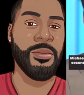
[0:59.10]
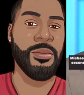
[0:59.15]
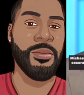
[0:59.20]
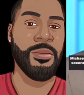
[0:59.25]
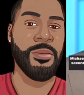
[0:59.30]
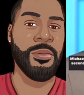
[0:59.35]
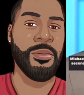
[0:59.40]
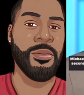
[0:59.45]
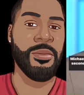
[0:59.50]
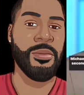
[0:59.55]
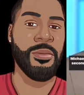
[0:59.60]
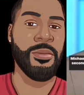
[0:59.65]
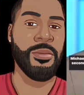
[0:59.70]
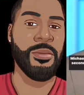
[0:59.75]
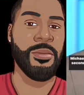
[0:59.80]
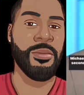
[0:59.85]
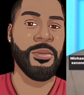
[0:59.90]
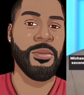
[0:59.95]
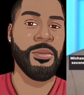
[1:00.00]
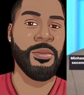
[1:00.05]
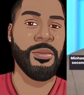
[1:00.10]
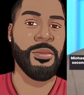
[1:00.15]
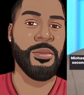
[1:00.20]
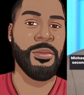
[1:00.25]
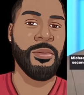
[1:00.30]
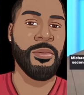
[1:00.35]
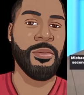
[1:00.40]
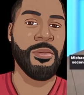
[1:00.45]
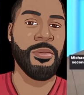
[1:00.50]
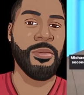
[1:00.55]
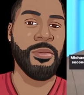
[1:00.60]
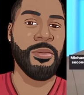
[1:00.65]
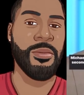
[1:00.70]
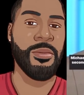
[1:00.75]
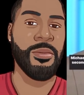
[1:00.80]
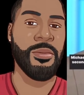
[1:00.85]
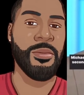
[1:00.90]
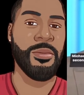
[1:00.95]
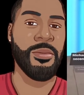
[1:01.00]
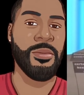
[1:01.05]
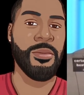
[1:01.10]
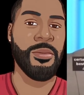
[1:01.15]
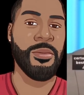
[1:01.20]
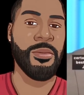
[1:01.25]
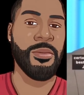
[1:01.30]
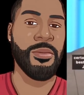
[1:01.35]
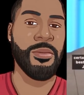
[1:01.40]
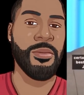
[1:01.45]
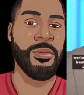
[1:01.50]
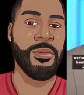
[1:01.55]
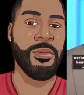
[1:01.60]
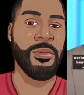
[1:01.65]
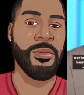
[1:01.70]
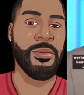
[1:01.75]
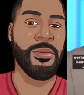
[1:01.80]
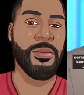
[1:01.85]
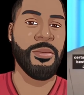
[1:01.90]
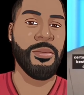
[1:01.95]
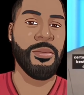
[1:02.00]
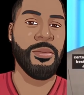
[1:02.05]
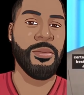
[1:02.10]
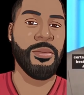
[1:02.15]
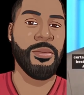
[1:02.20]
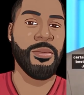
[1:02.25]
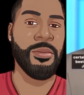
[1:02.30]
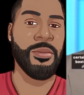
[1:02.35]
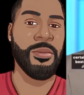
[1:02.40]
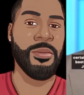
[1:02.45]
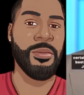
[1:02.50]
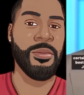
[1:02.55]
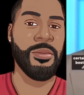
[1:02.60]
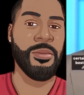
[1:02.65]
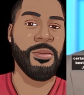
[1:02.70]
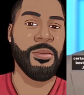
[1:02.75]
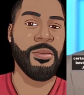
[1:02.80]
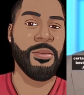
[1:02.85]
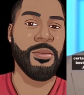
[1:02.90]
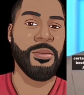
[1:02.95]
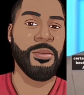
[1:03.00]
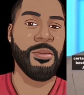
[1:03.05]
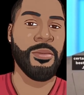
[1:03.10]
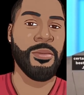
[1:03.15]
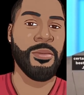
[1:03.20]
(silent)